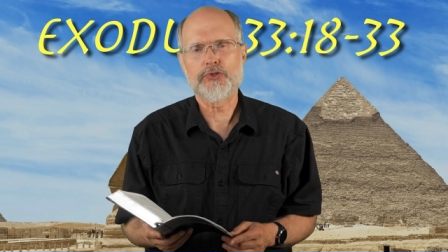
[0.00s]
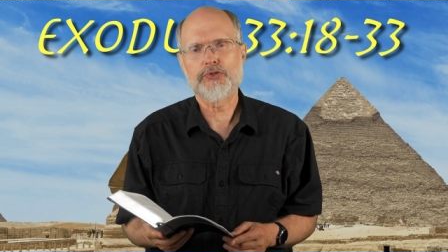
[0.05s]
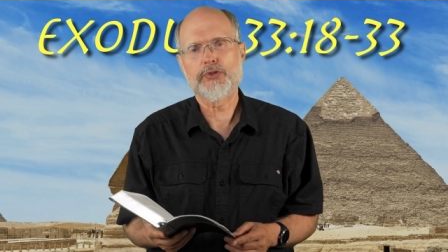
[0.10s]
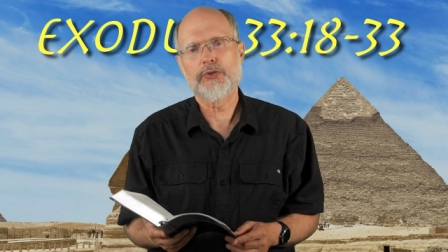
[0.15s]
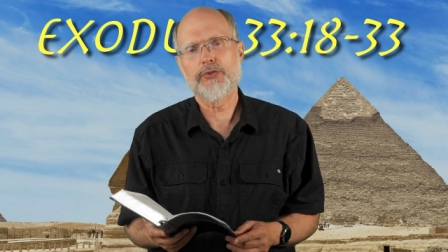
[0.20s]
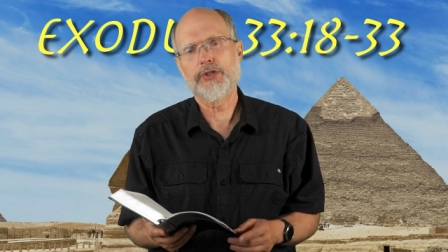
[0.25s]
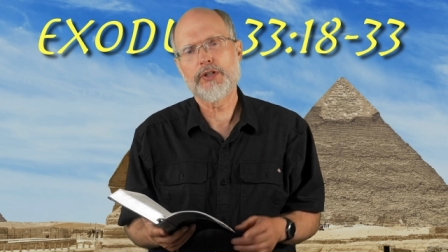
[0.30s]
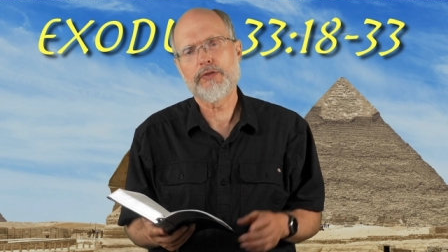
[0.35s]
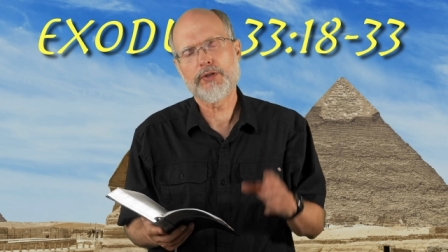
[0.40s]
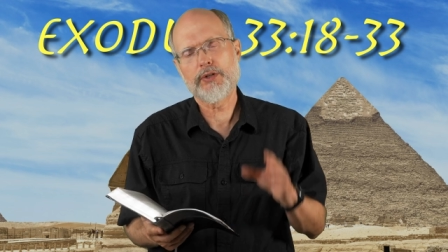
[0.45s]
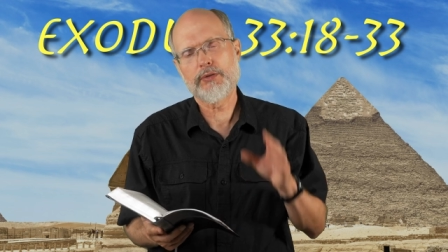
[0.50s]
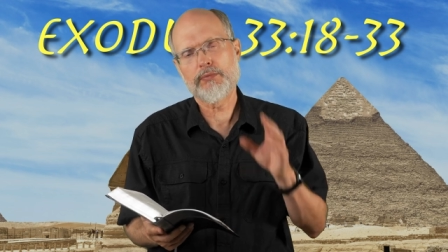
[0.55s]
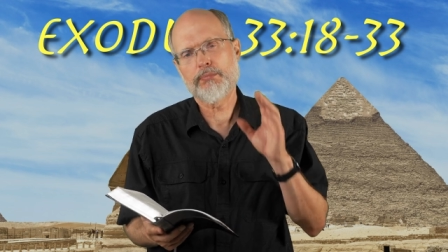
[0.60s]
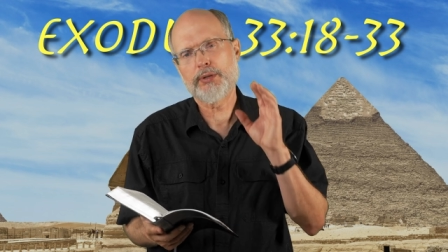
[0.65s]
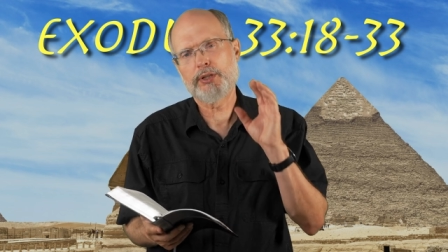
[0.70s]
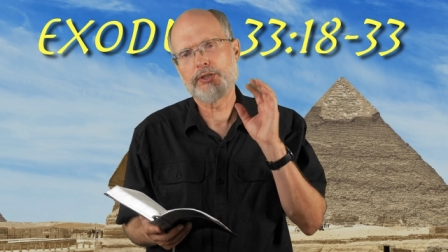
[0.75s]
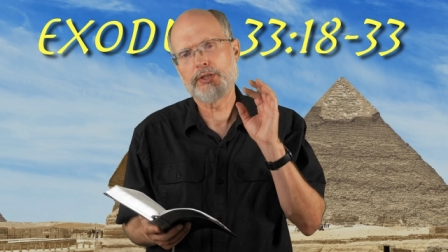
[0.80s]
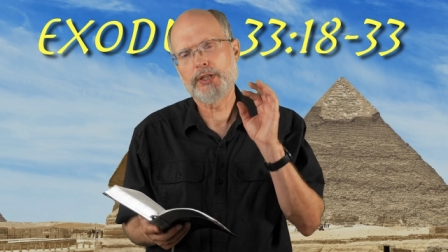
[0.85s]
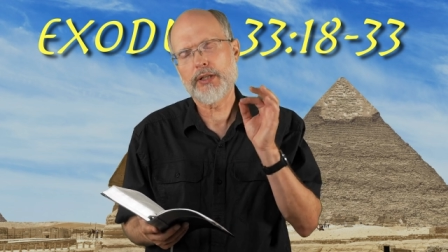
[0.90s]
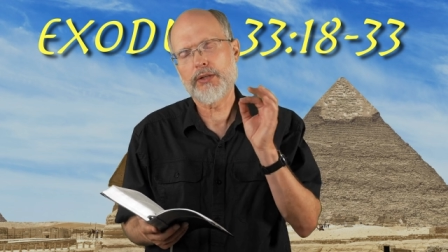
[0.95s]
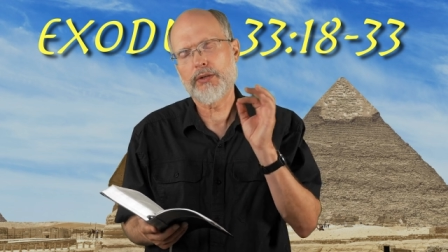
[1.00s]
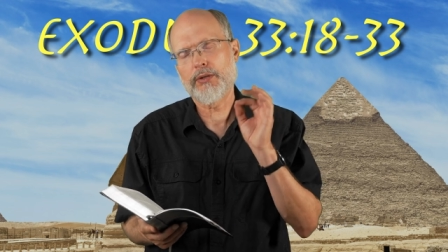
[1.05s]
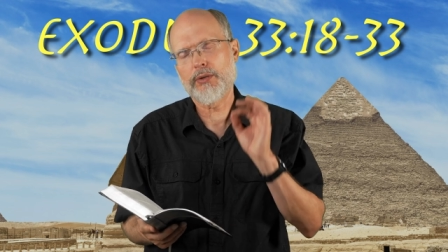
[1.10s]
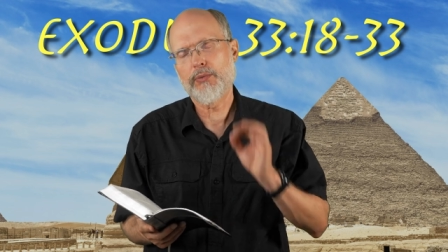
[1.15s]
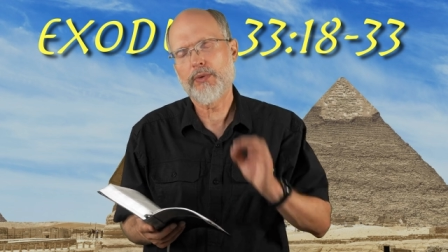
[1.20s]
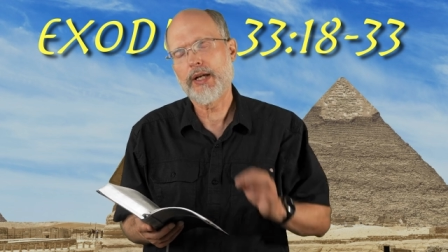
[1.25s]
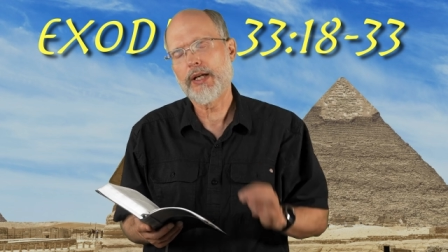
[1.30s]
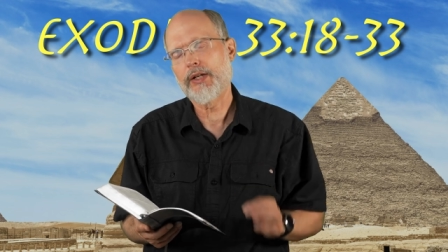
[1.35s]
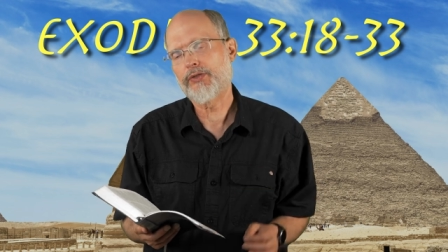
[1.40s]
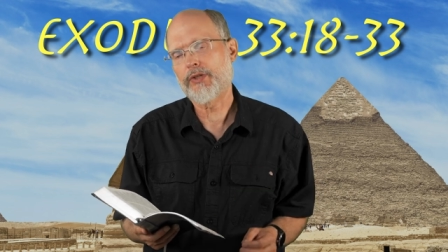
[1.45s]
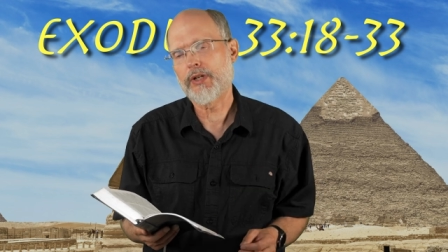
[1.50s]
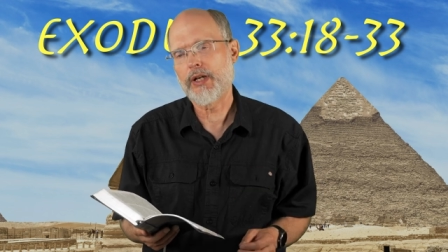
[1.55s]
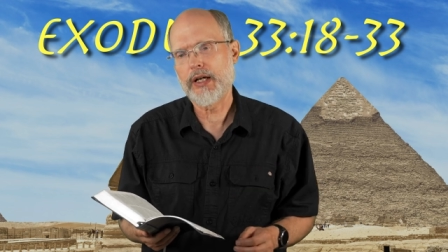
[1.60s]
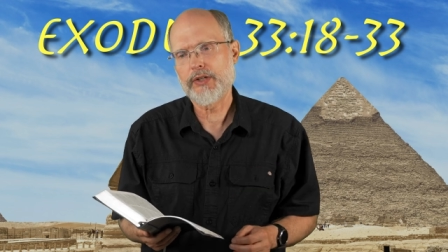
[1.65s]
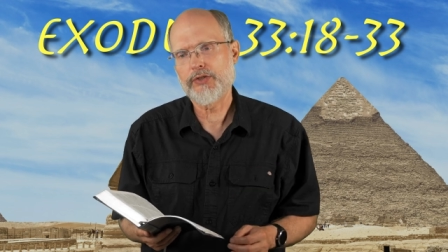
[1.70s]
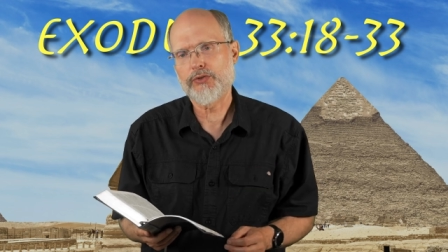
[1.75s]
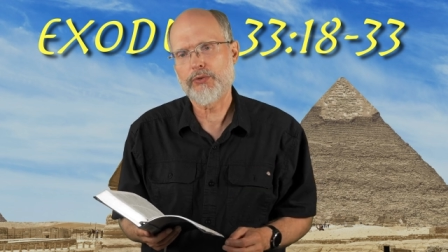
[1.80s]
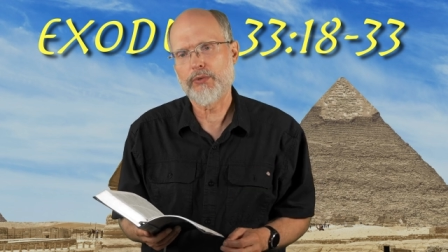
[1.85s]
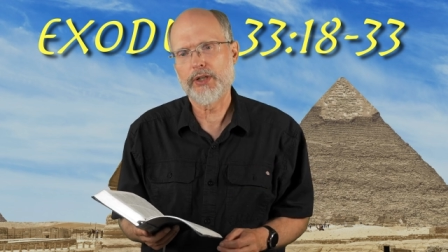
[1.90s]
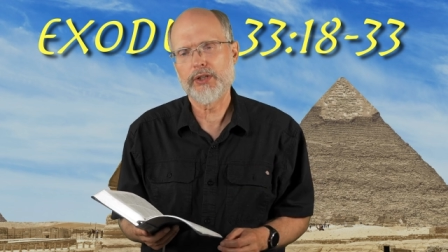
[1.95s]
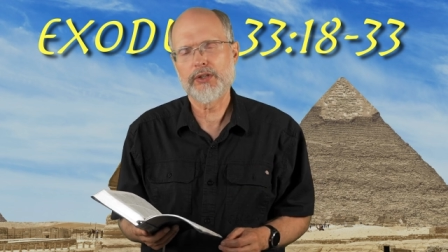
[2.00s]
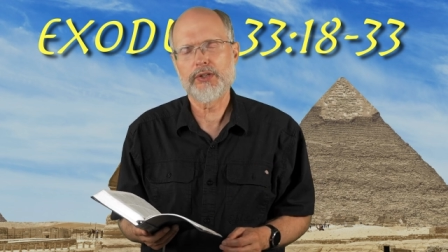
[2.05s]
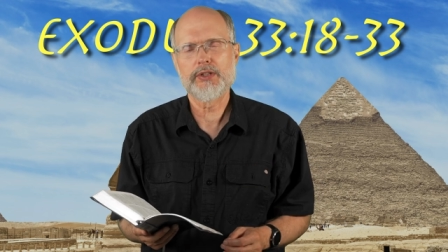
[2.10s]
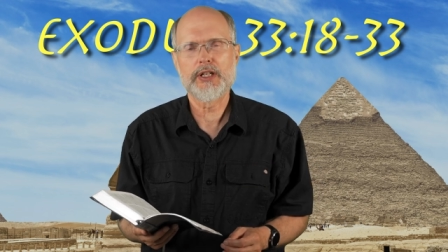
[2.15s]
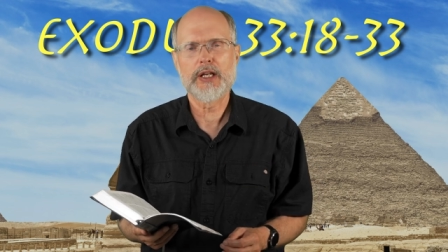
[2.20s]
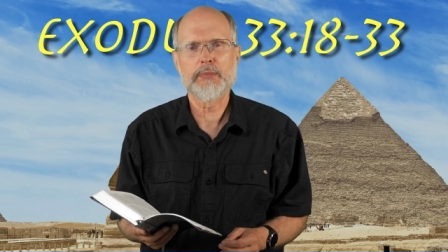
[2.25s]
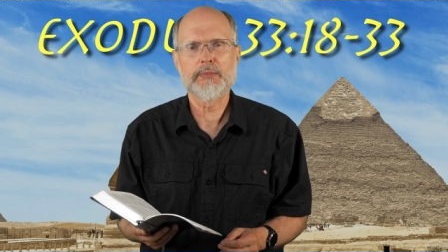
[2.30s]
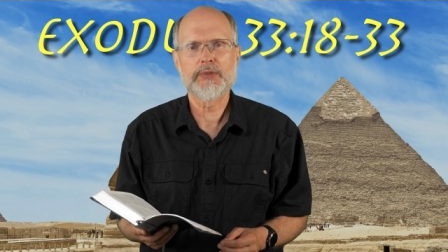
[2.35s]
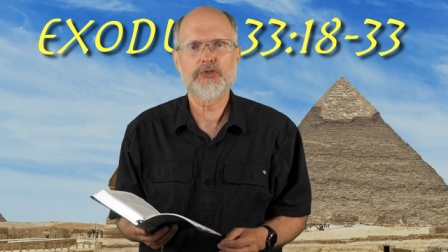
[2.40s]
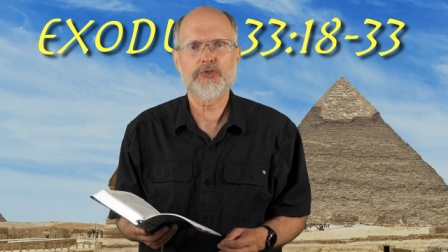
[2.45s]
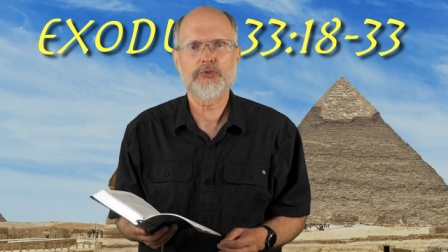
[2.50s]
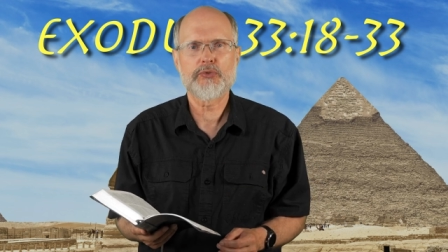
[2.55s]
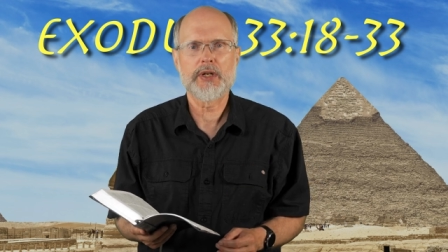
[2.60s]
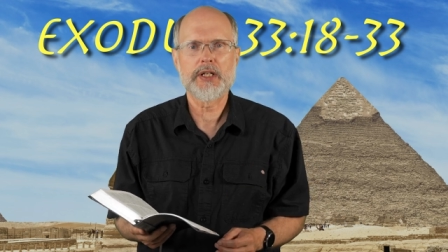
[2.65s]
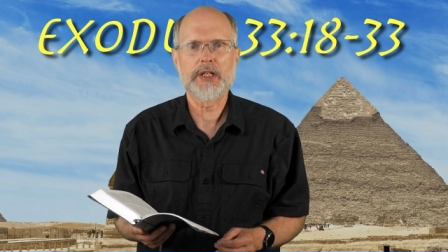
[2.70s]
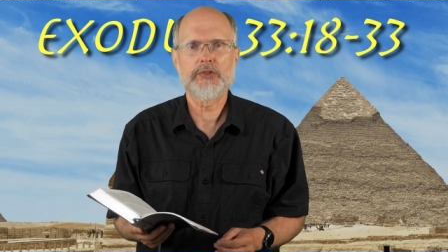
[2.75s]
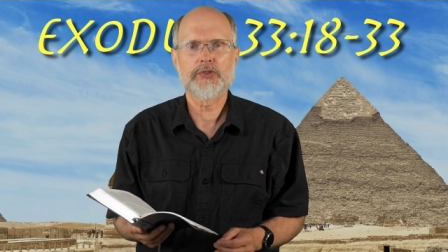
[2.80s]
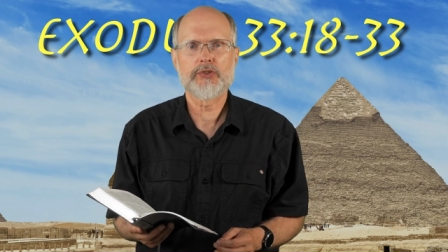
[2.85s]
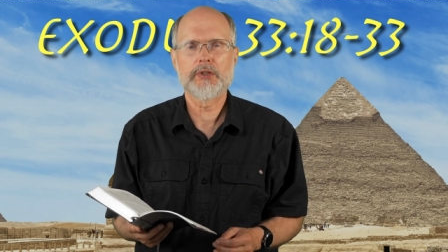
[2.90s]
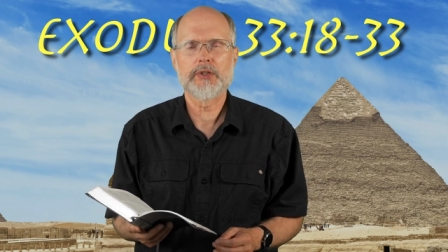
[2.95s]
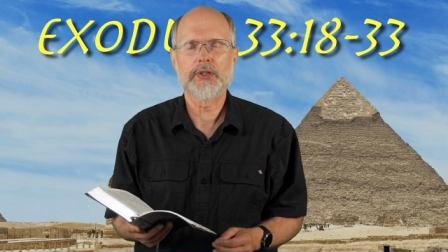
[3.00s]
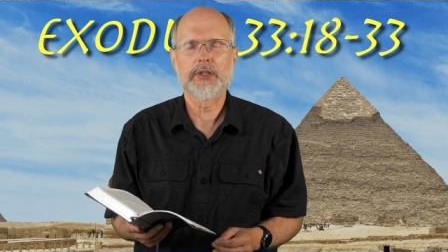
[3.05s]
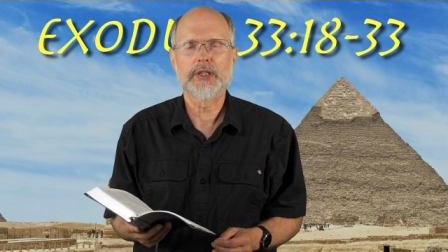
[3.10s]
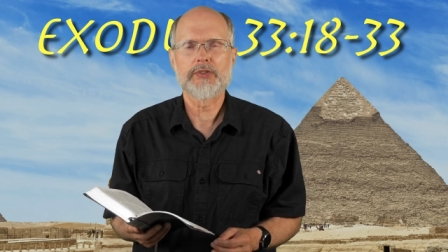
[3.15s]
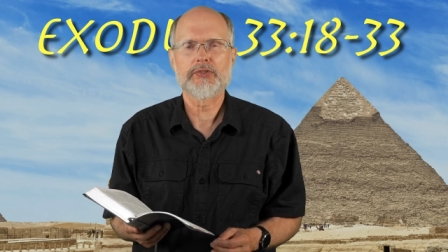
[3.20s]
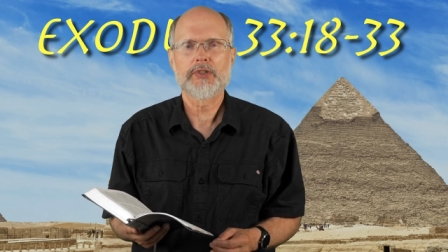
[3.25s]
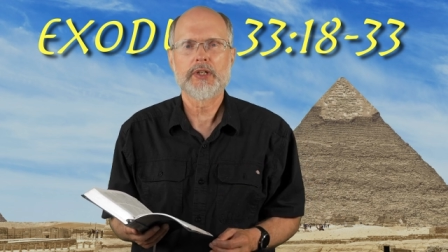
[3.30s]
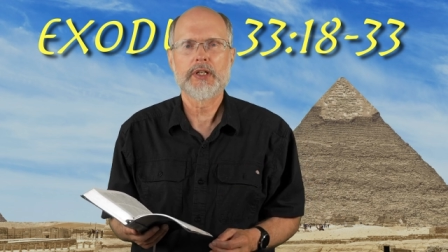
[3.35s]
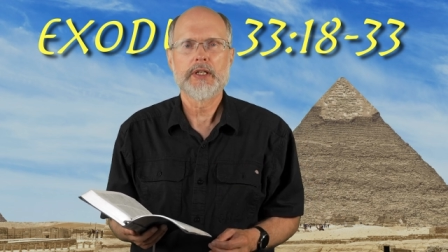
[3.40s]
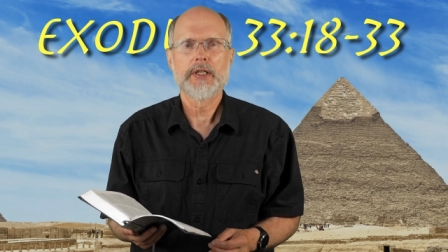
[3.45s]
So, different particular ways God's going to demonstrate his goodness.